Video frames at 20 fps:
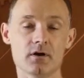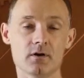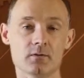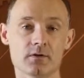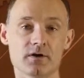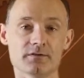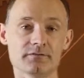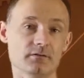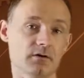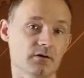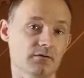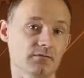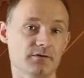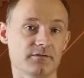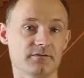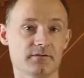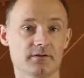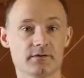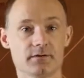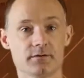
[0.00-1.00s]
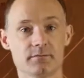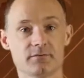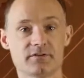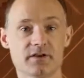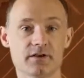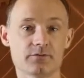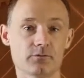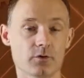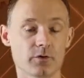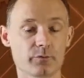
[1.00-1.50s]
We'll also go over some
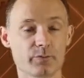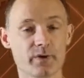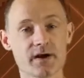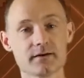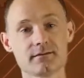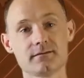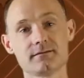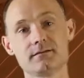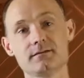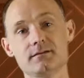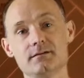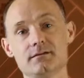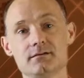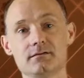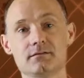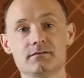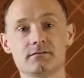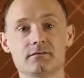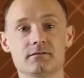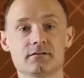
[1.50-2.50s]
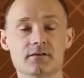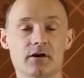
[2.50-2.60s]
safe work practices,